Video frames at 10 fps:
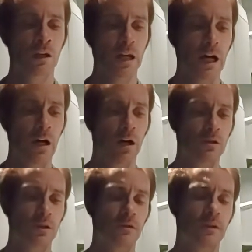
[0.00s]
now I'll
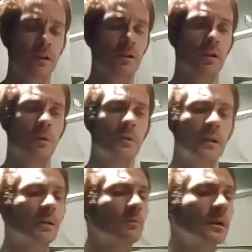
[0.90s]
just finish up
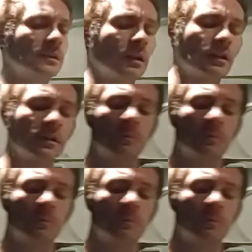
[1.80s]
here by talking